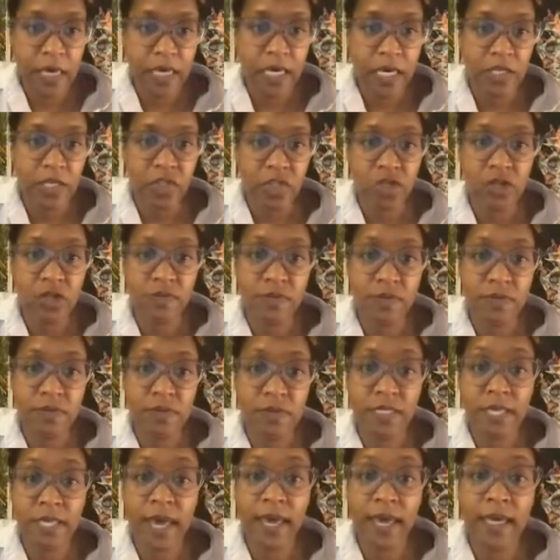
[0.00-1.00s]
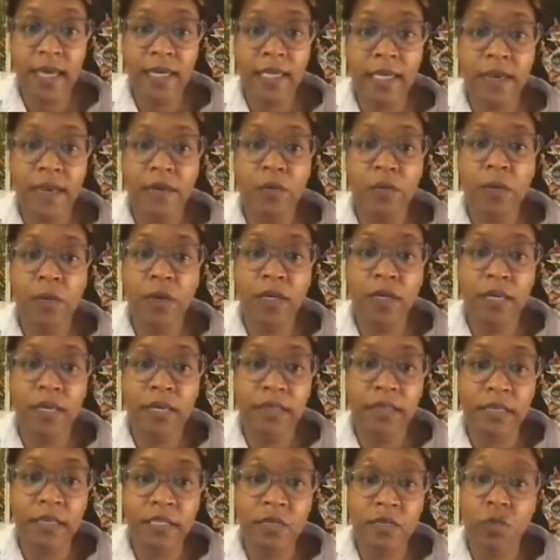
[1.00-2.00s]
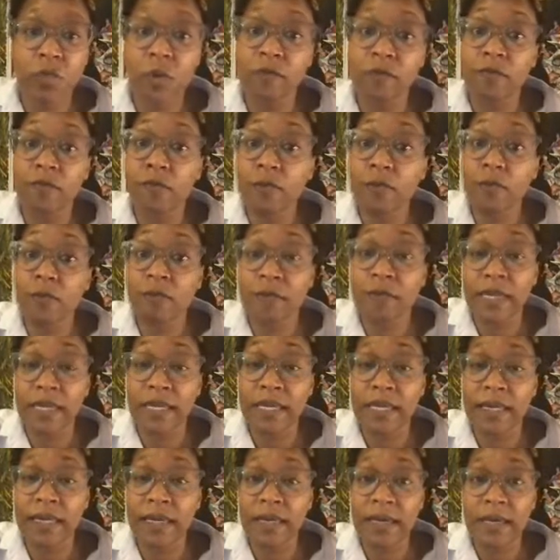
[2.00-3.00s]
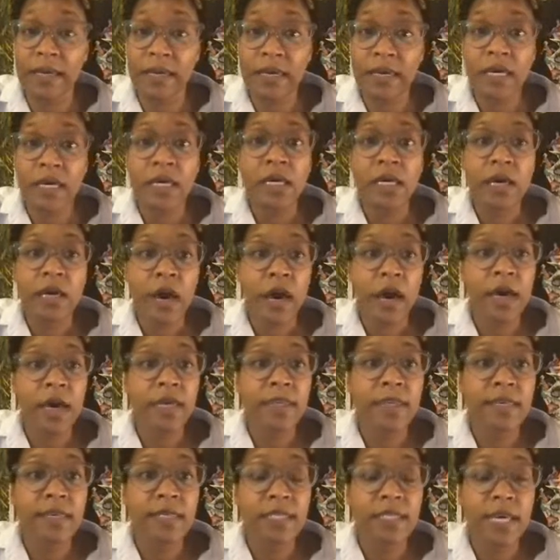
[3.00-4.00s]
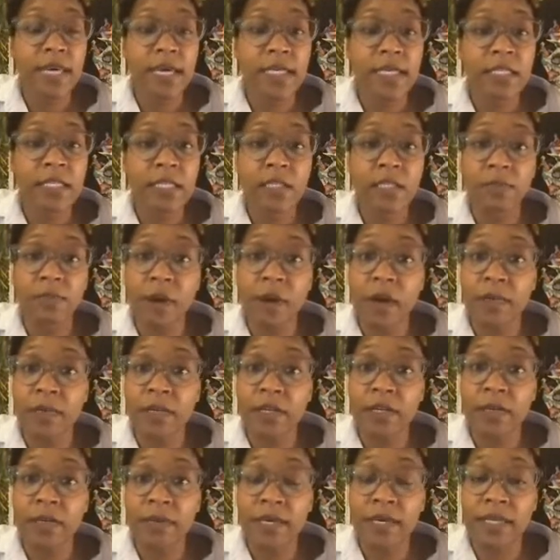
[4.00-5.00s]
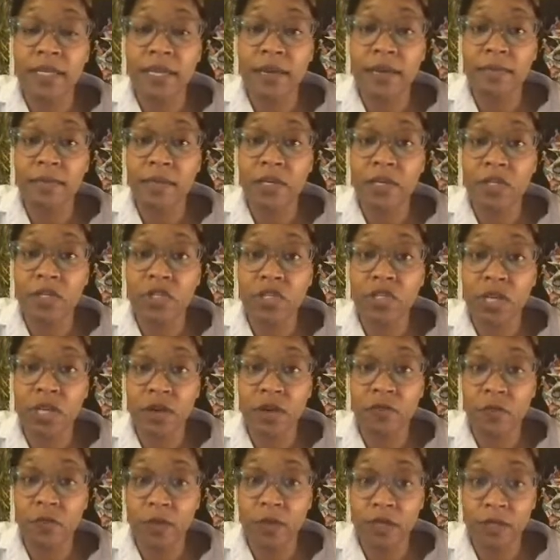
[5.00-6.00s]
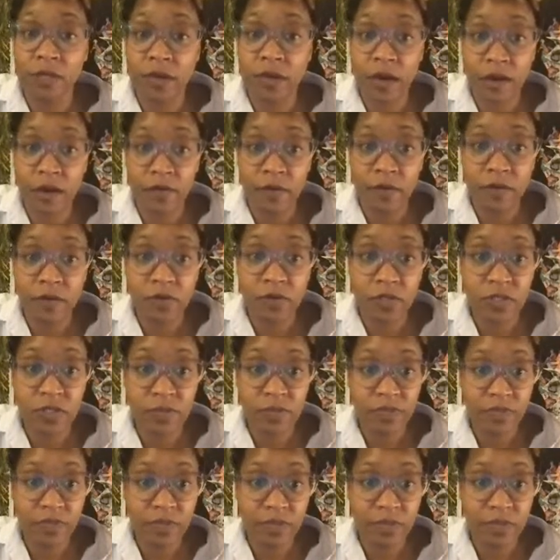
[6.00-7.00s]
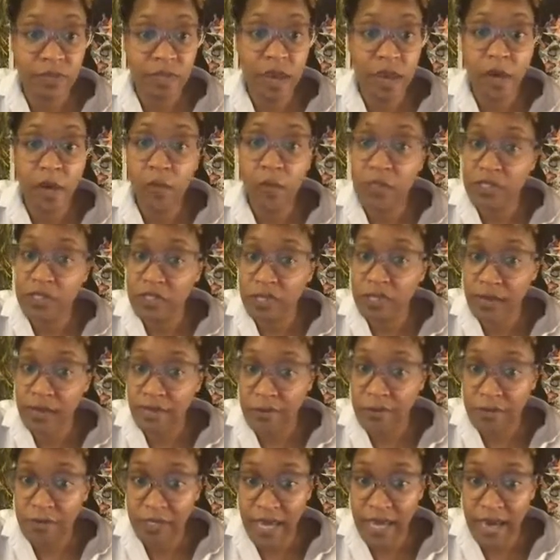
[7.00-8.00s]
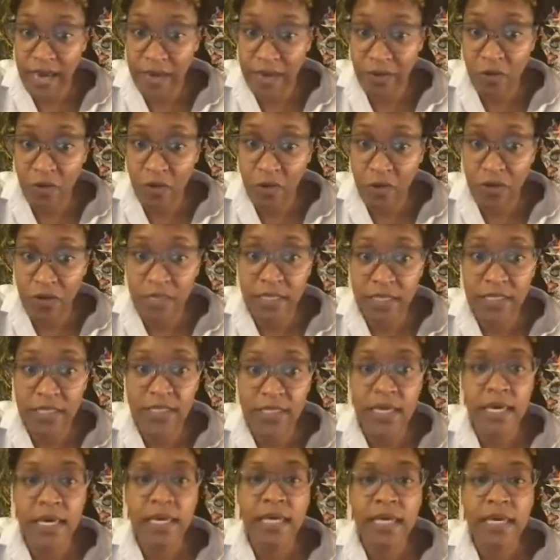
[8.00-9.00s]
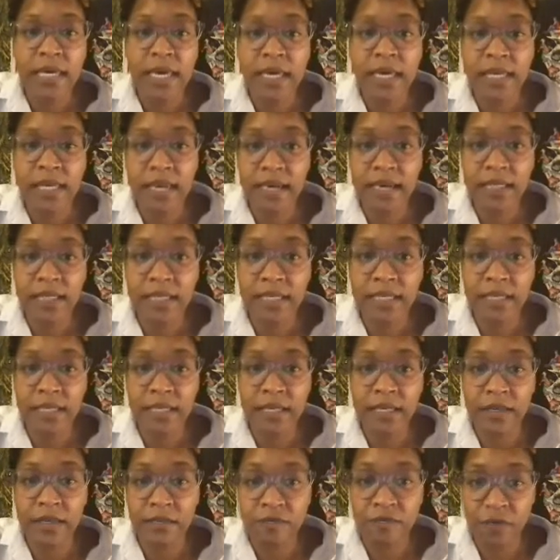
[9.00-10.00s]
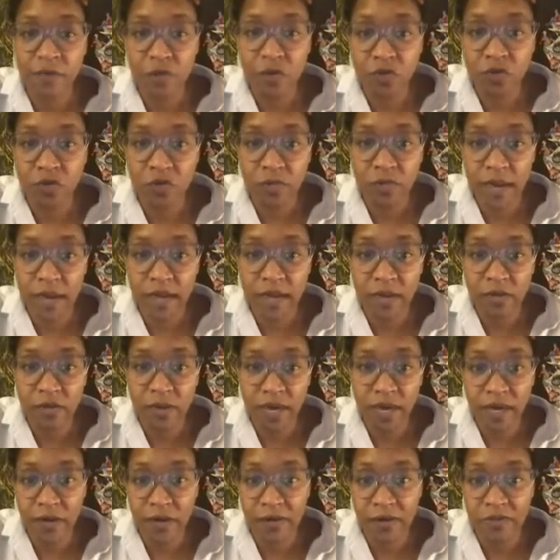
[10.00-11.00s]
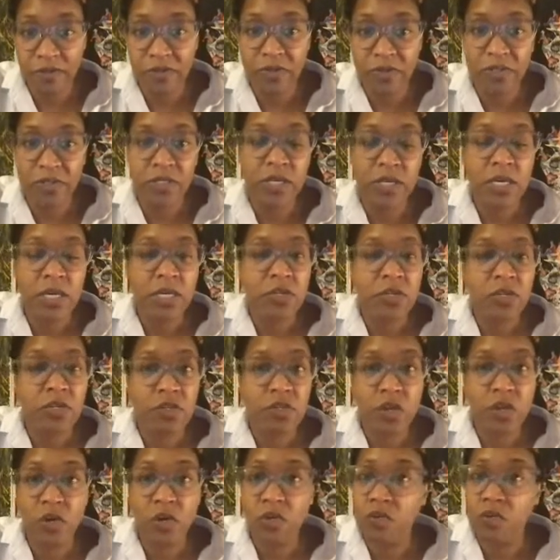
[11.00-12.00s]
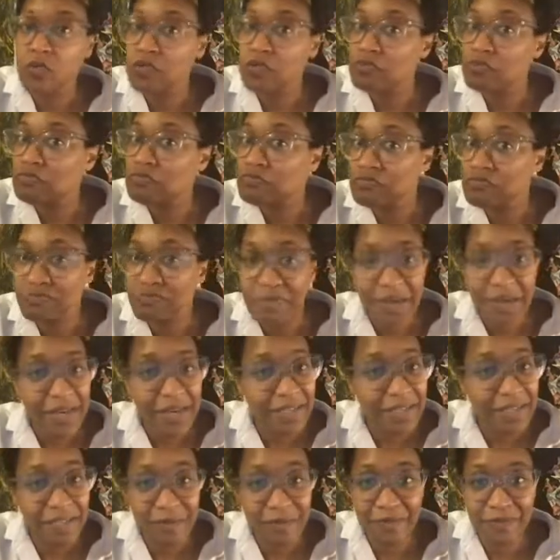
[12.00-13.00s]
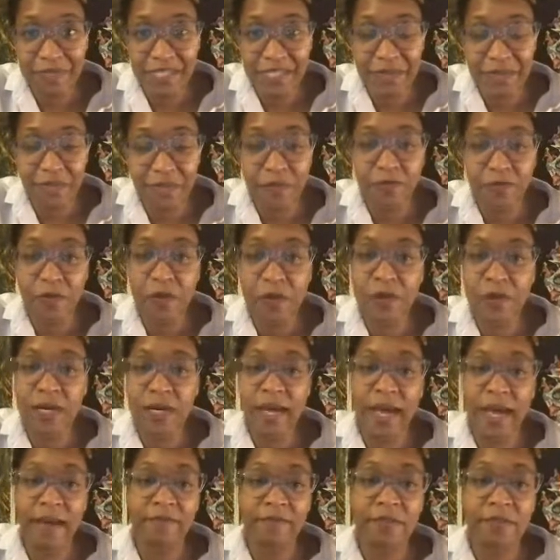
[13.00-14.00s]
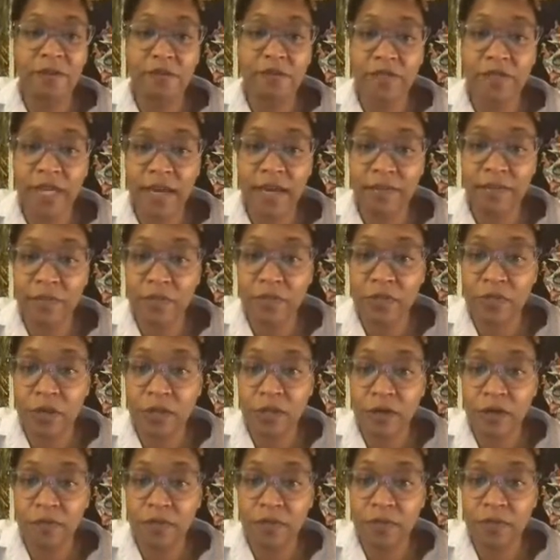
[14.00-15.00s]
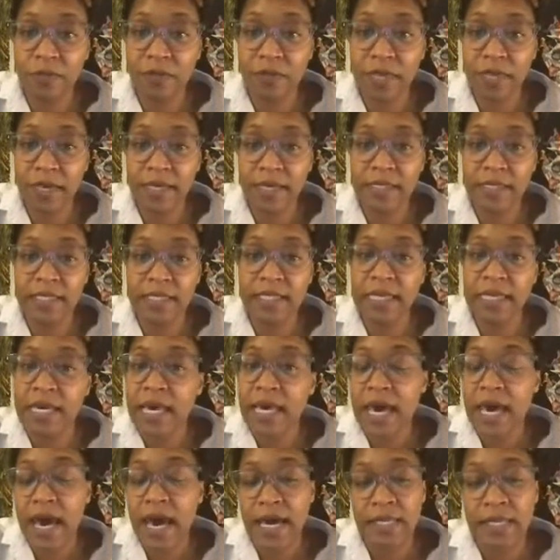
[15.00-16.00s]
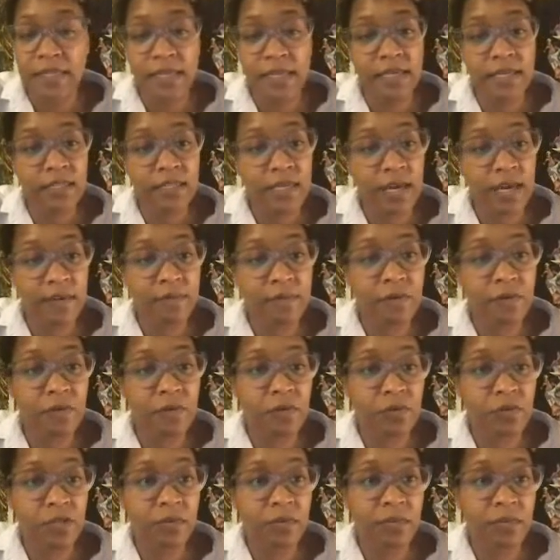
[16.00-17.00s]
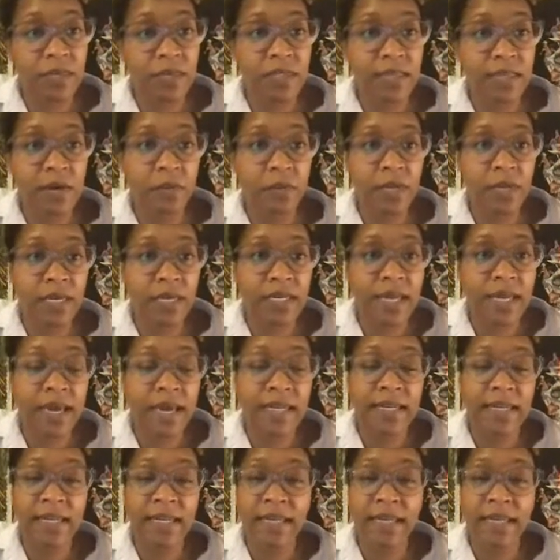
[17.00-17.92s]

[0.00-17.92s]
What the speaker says: In terms of design, I want at least one form of media. In this case, it's probably going to be an image of one of the covers. I want you to have those categories, and ideally few grammatical errors. So as you've seen before, I have little typos all over the place. I think typos are something that we can edit